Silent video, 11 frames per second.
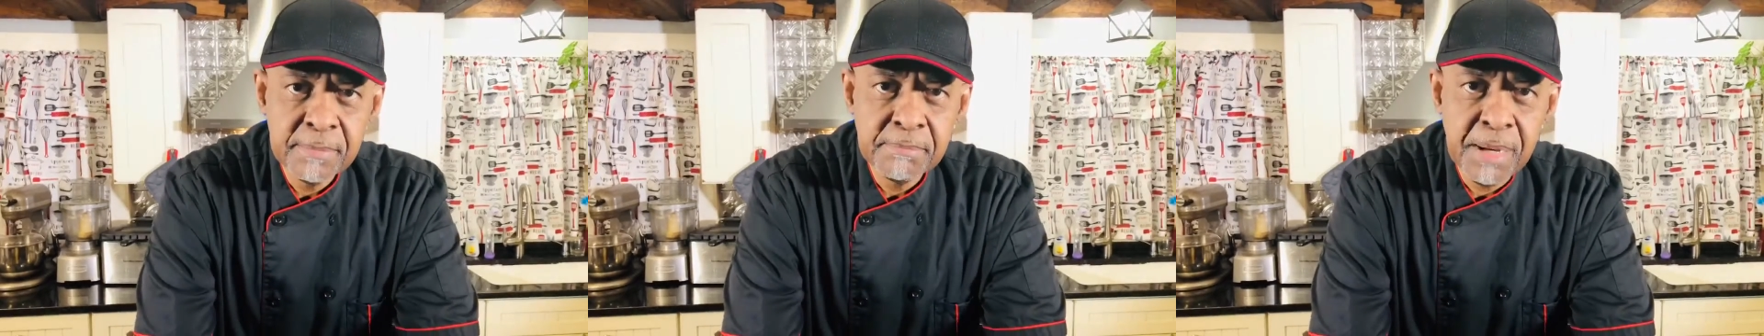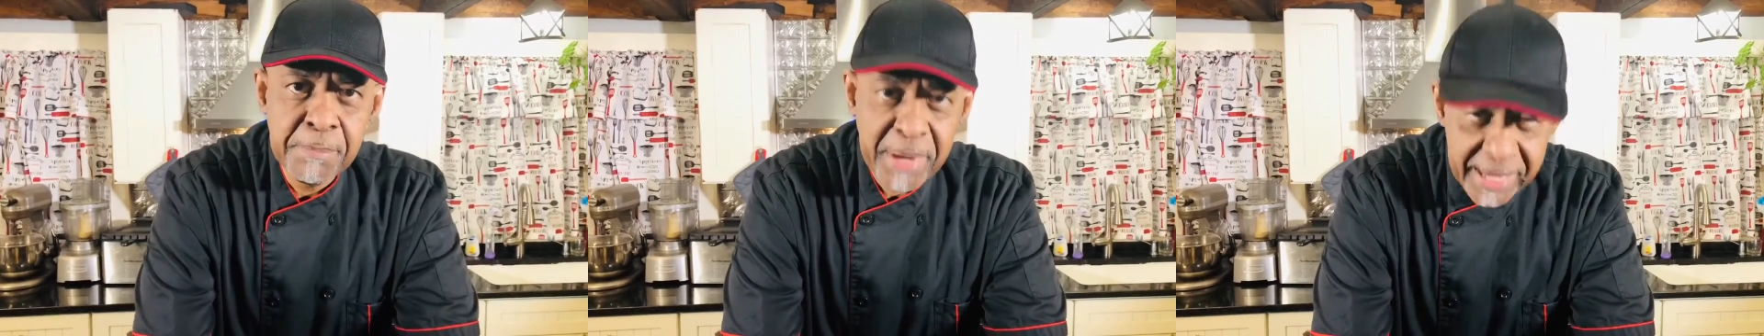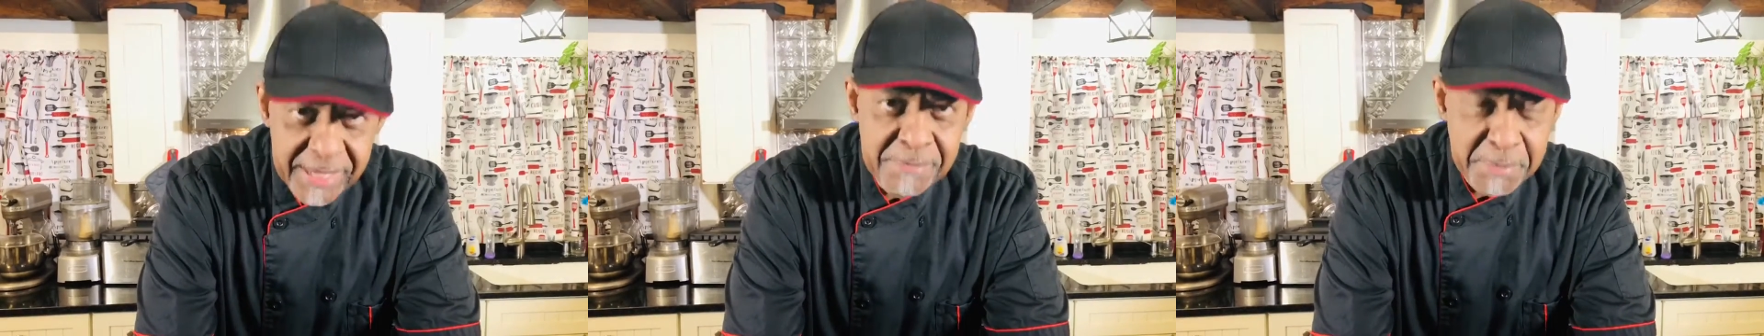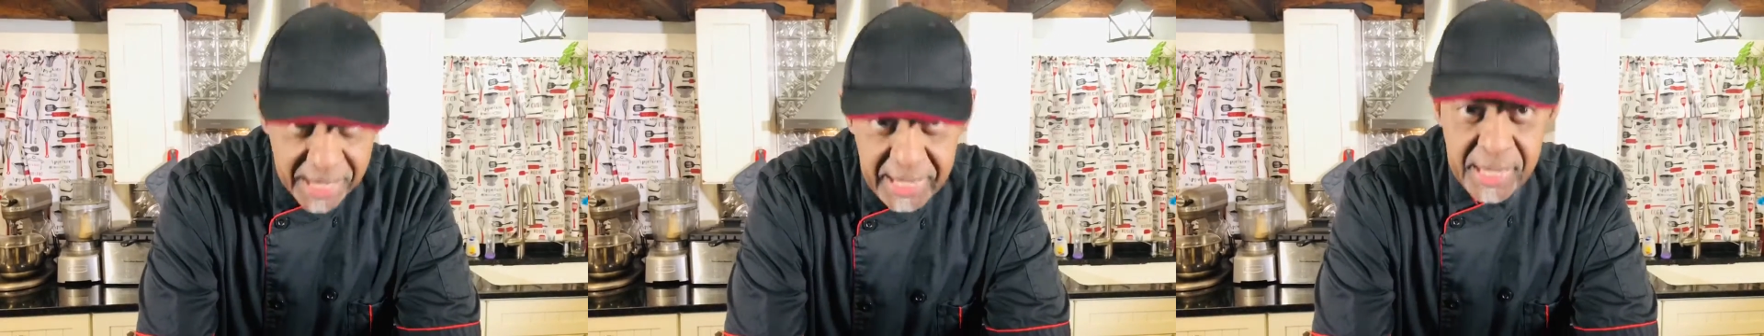my main
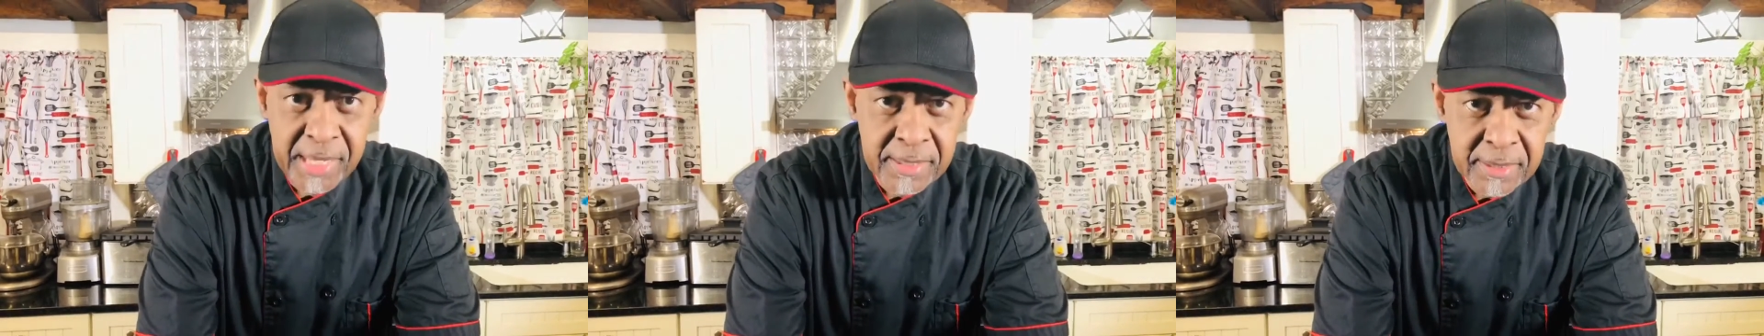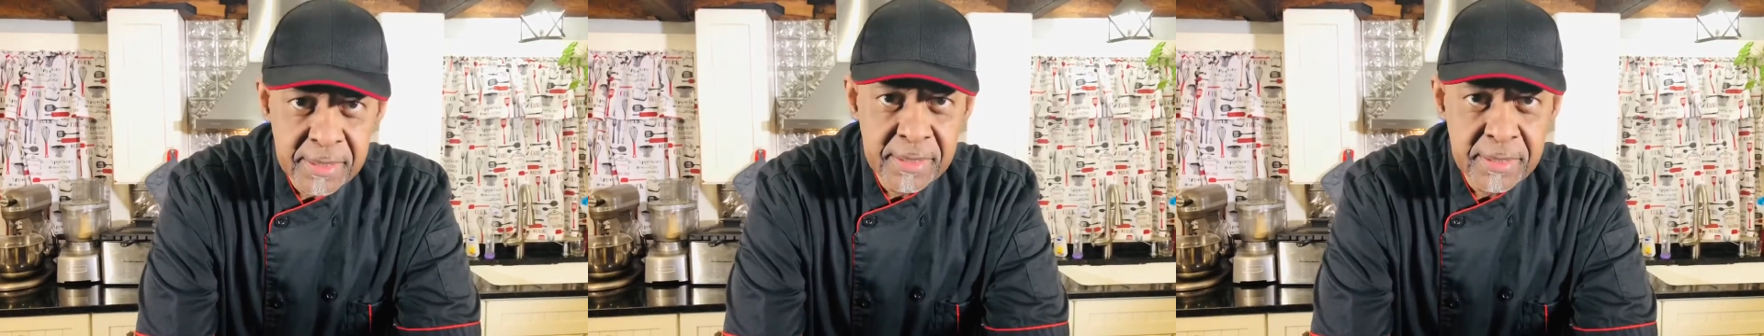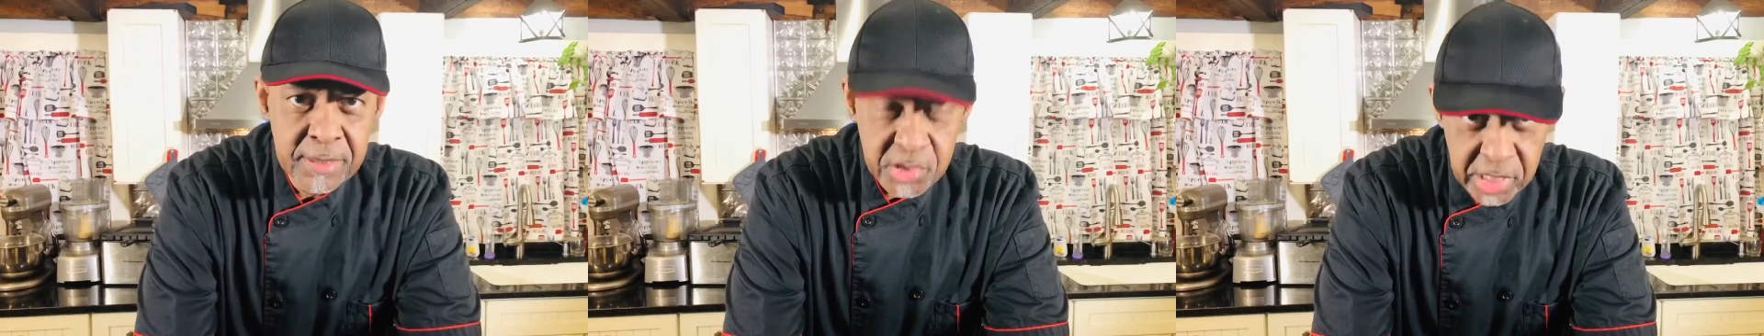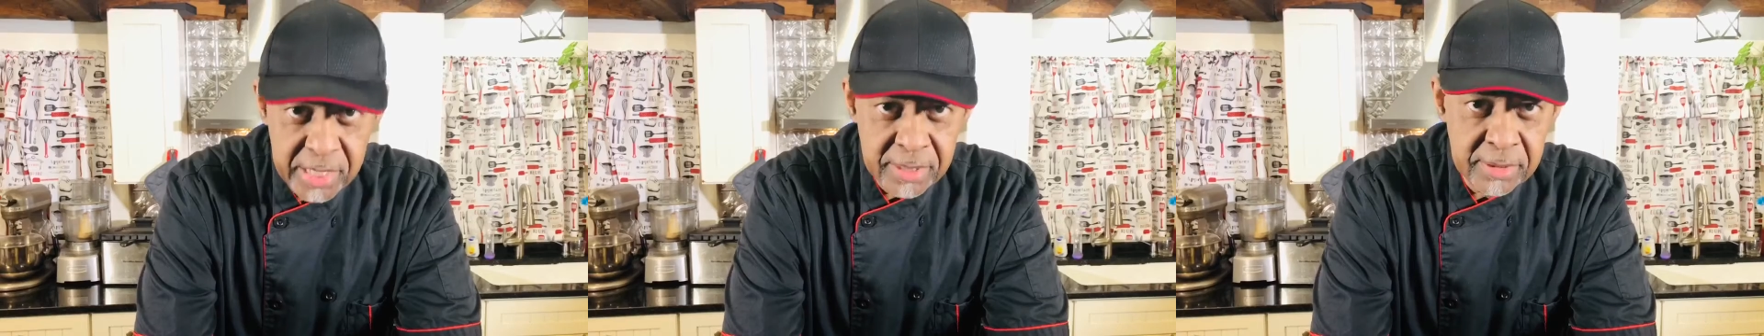man,
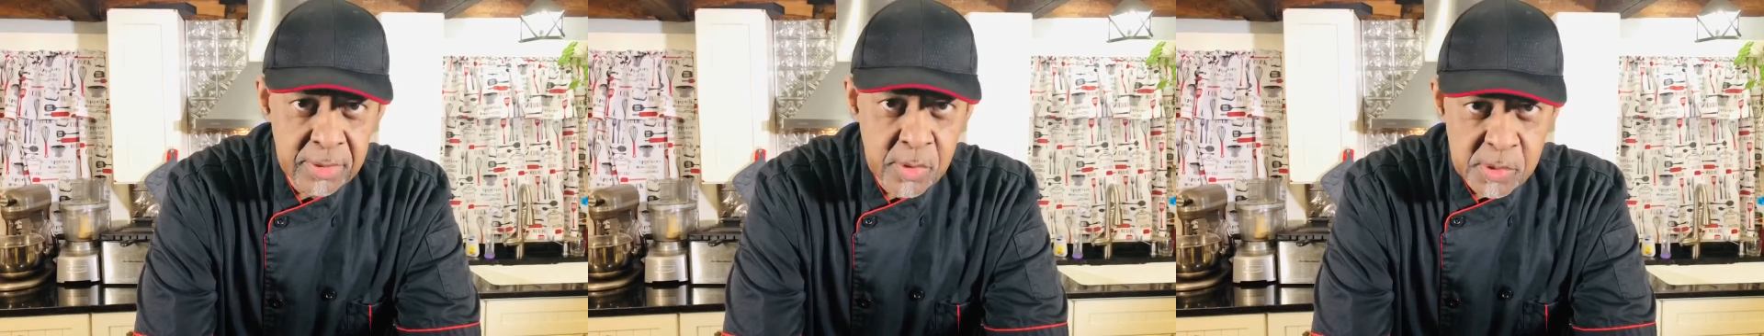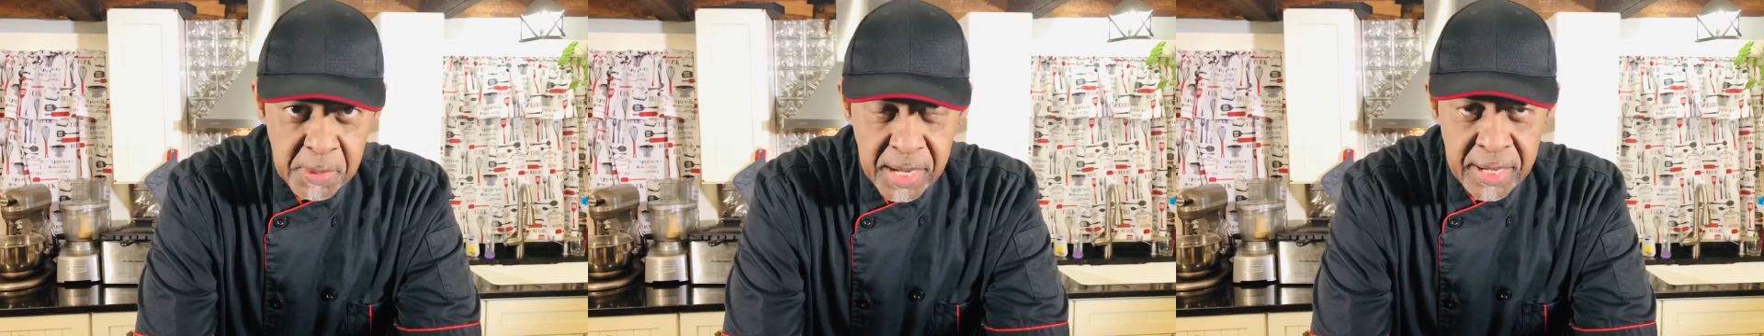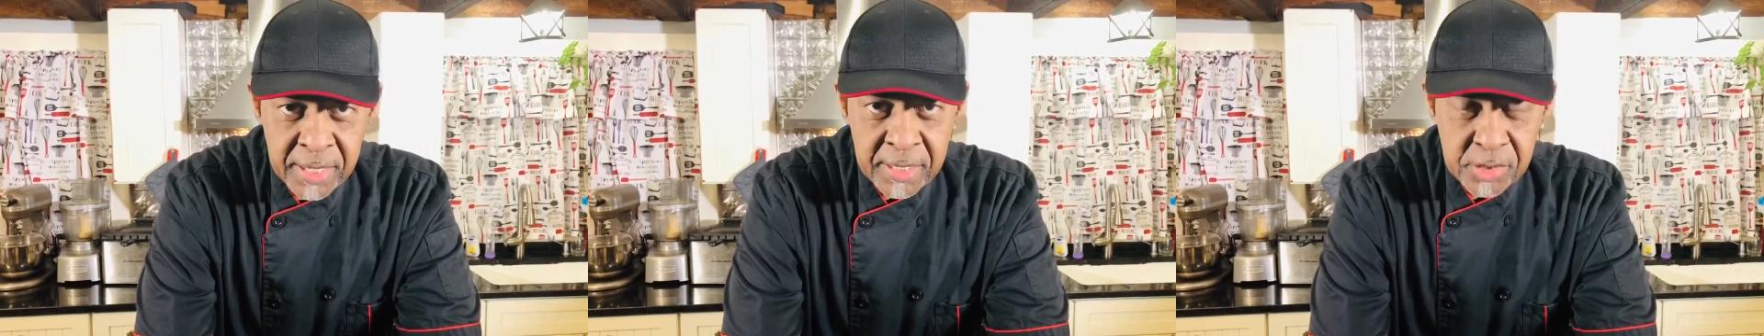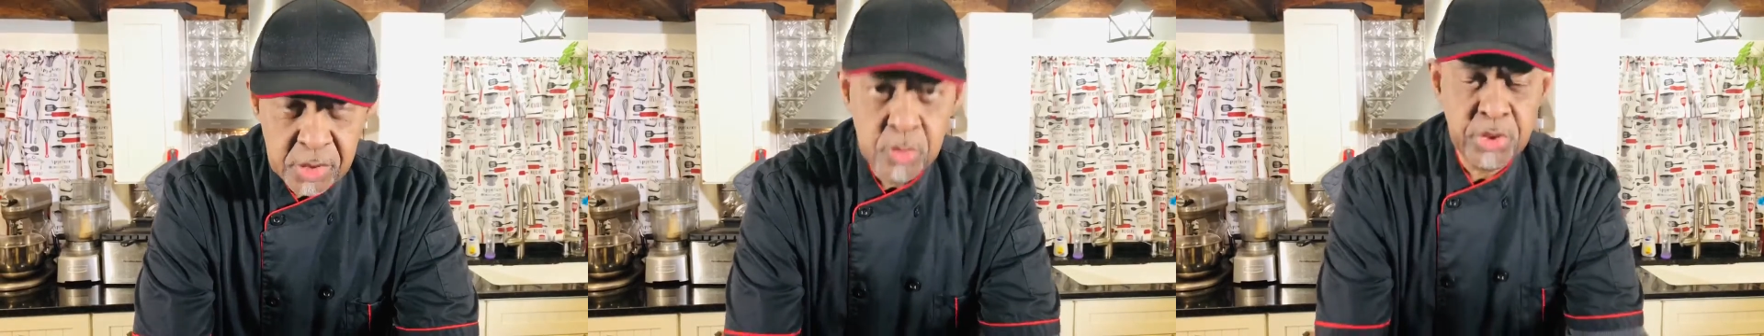Jaden, who's my
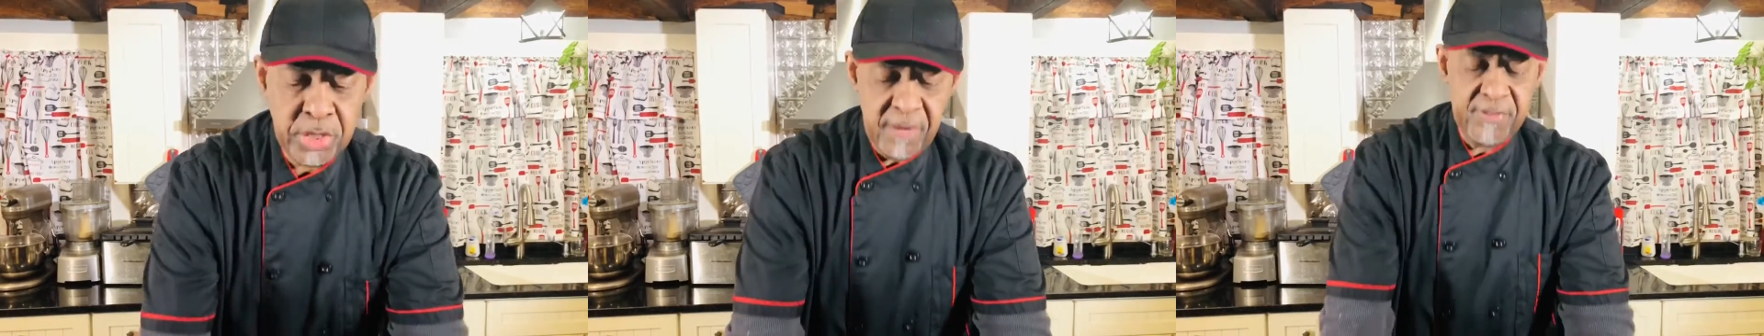sous chef.